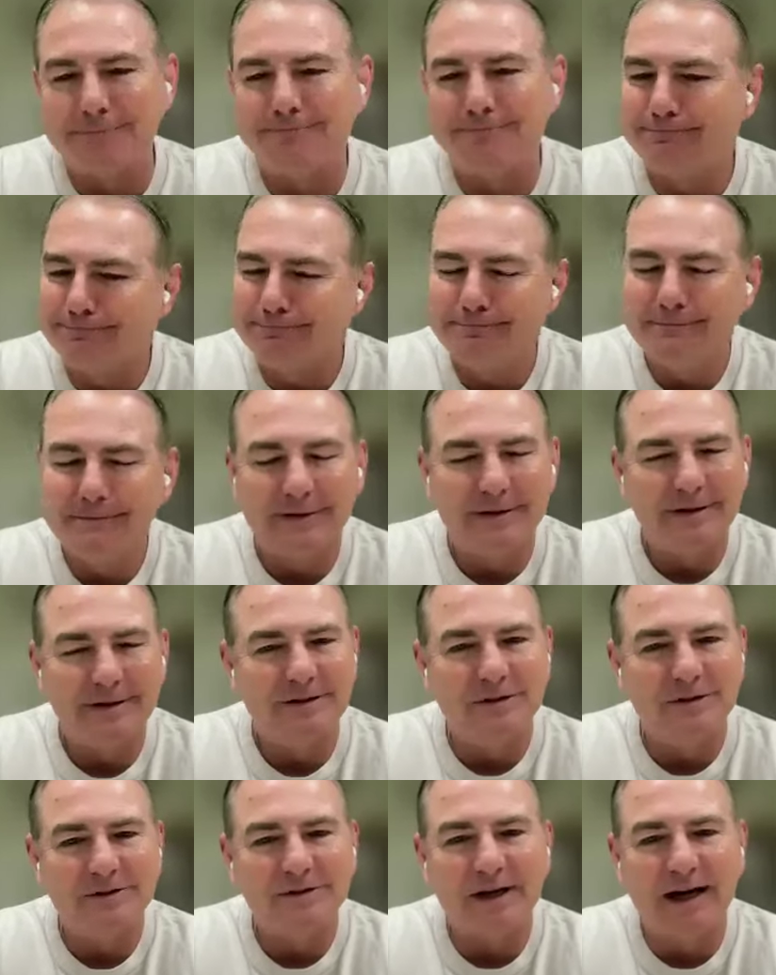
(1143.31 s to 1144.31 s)
So
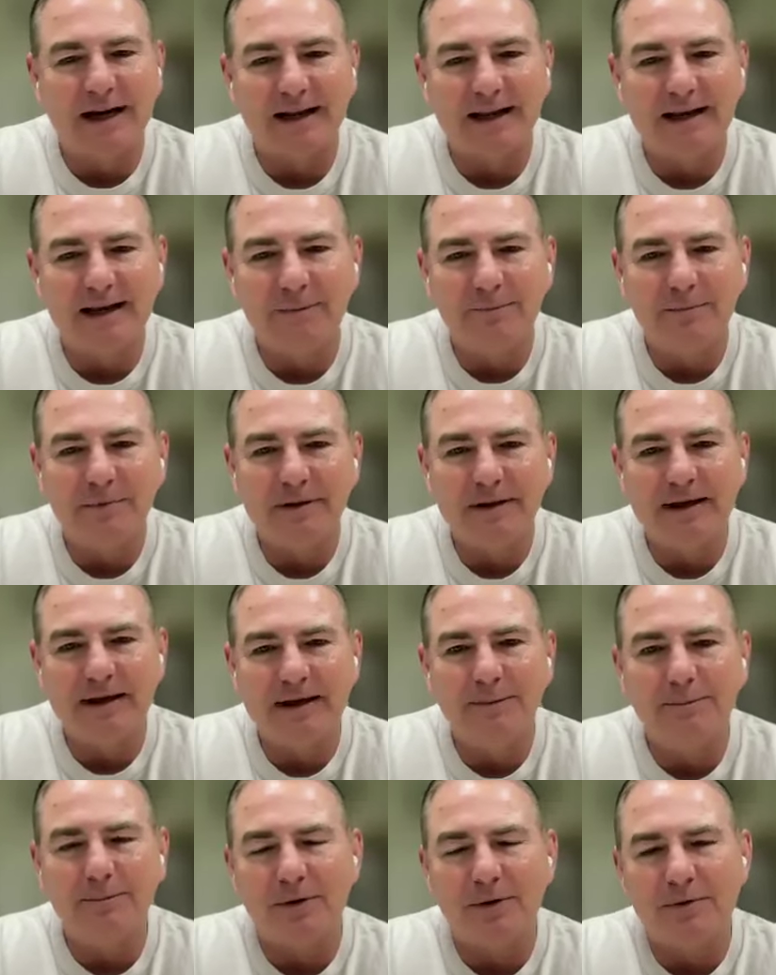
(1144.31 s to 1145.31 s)
you just got to keep
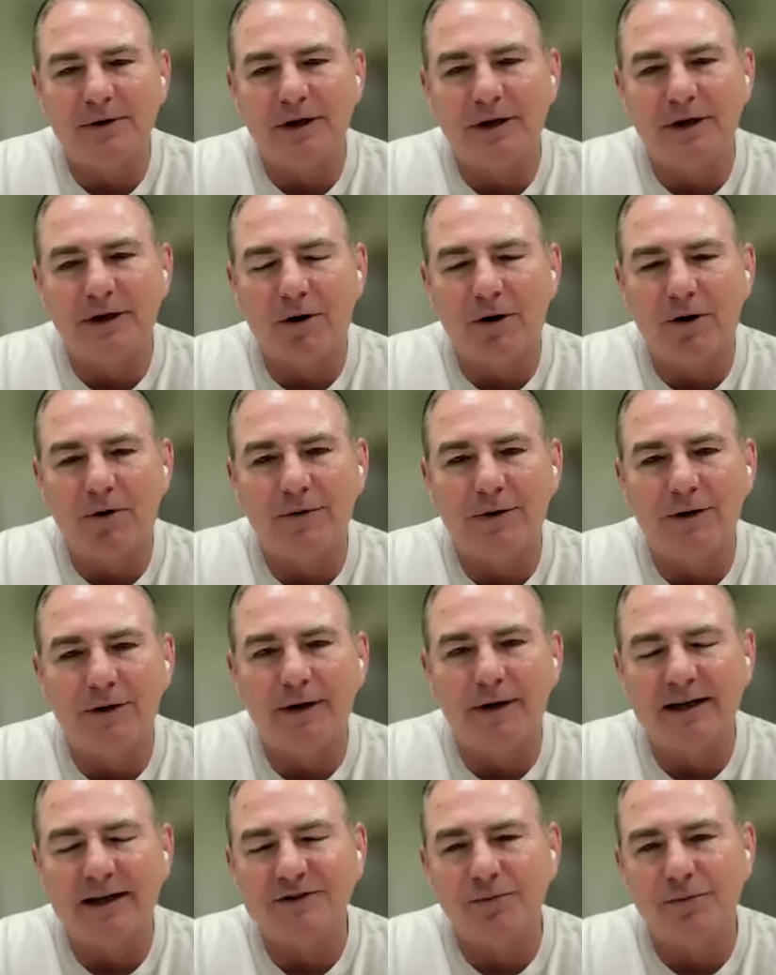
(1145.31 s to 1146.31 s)
keep building and
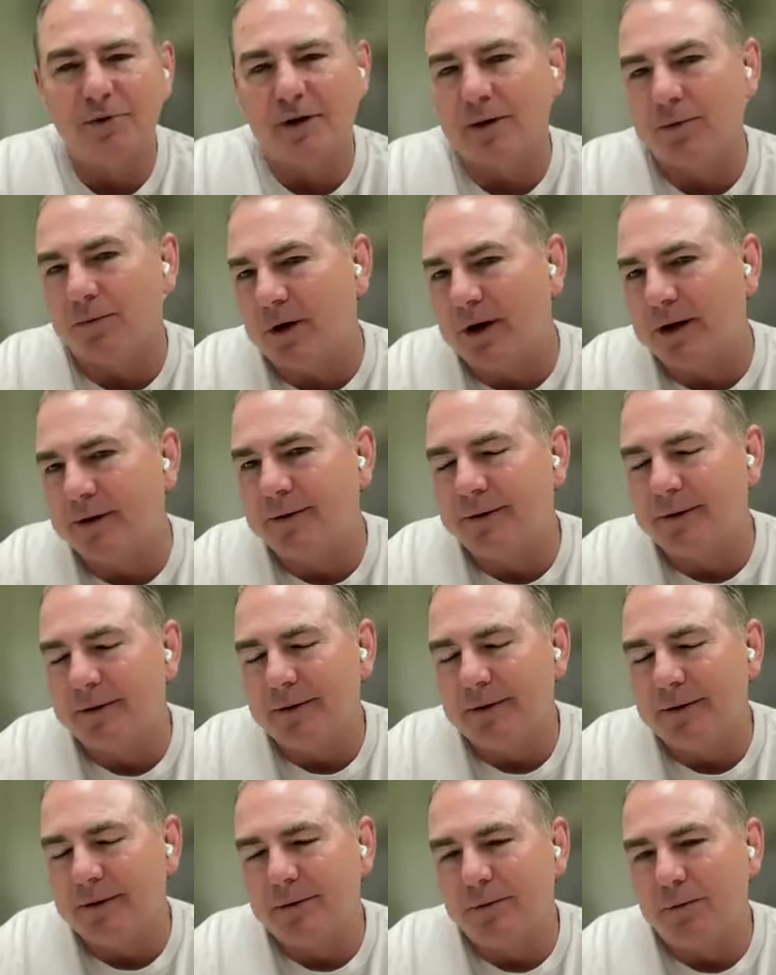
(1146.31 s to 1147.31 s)
growing, and that's really
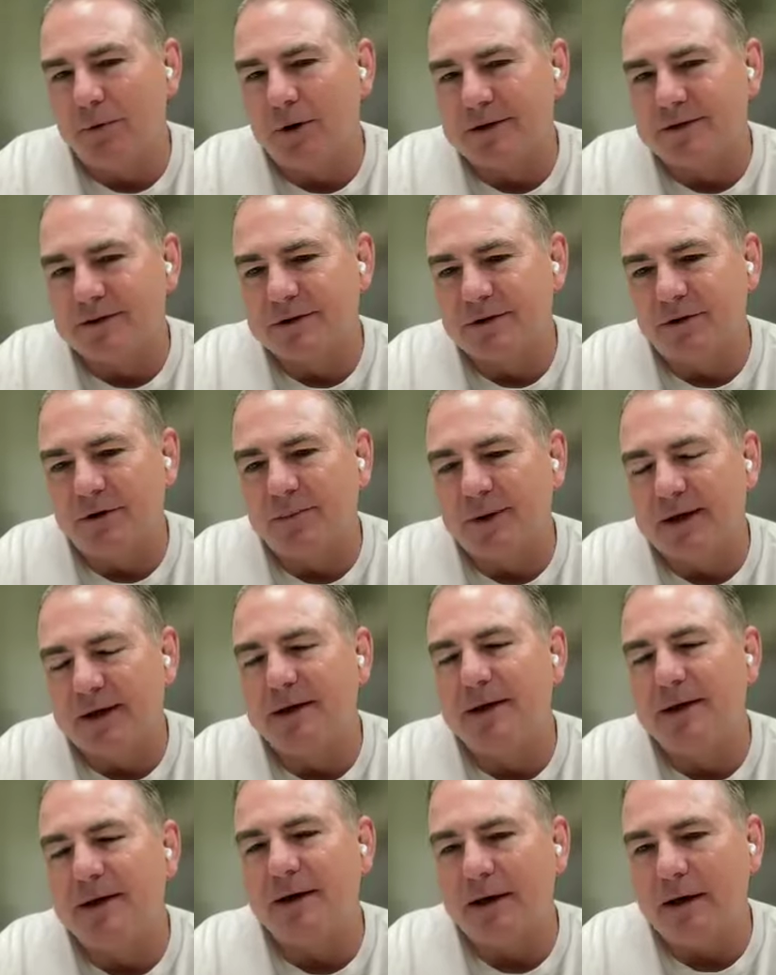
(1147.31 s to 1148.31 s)
what what's going
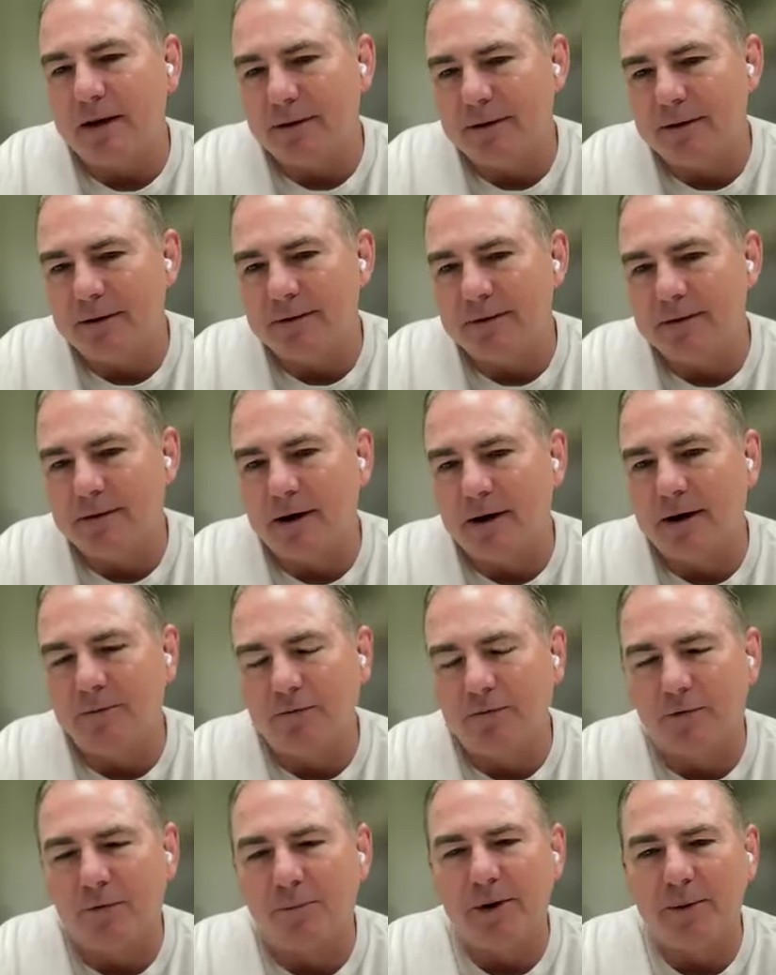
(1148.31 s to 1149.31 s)
to be key
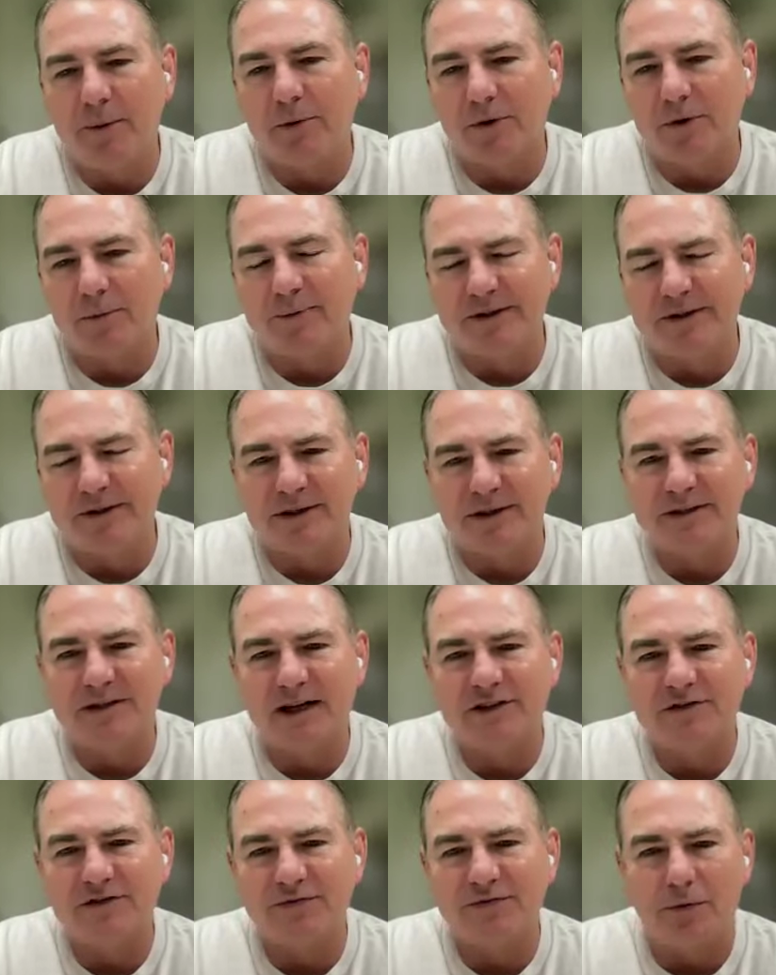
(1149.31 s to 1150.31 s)
uh, for people to be
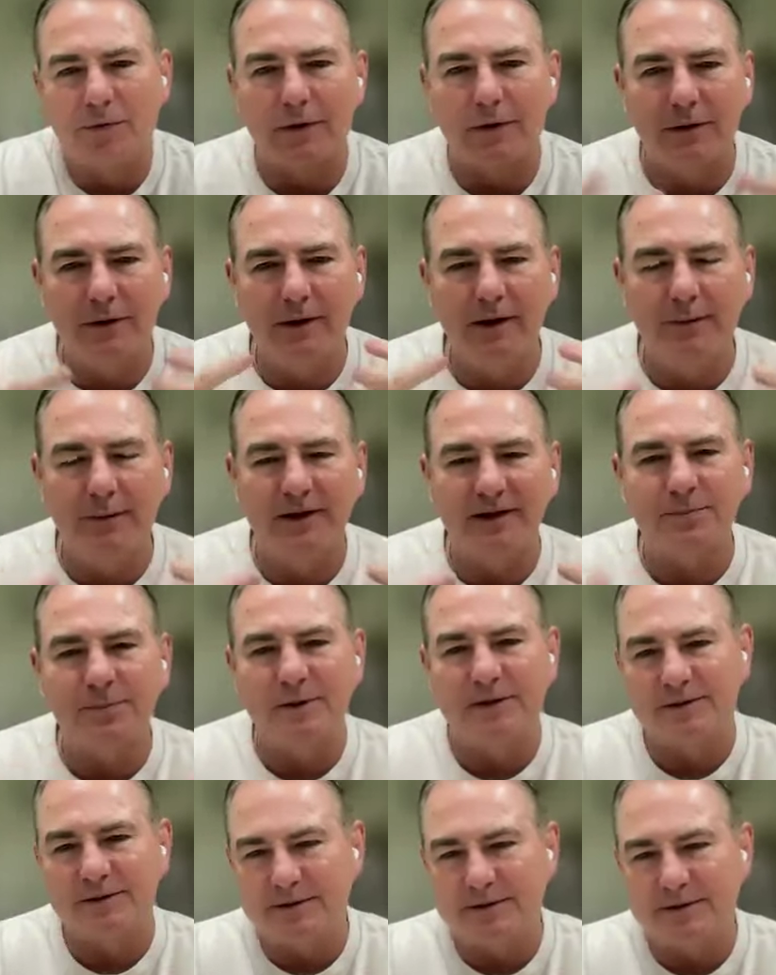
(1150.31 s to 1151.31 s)
successful
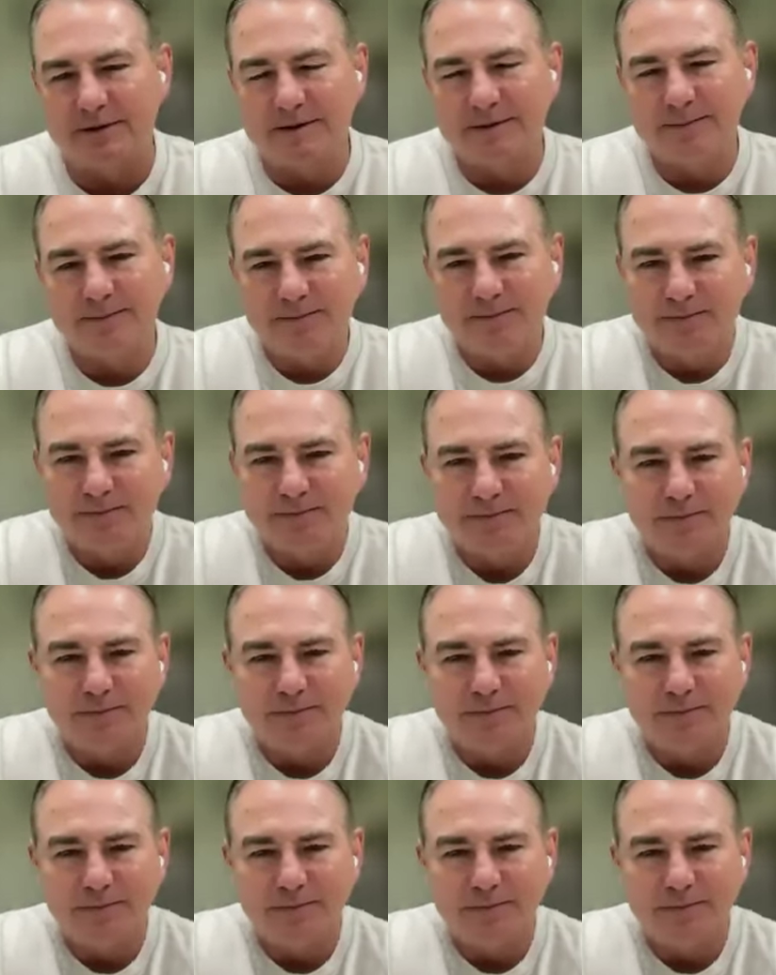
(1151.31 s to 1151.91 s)
in this business.